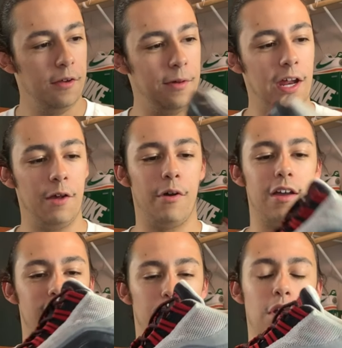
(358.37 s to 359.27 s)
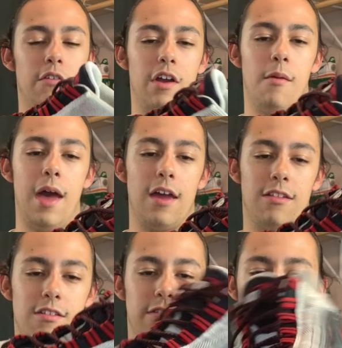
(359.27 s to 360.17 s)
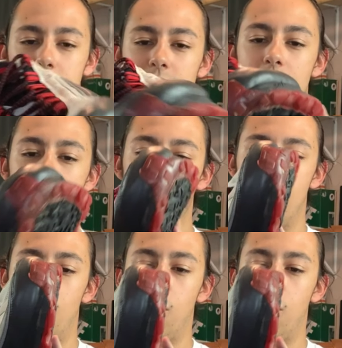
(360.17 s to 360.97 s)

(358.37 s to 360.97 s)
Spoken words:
But anyways, a pair of Air Maxes in this nice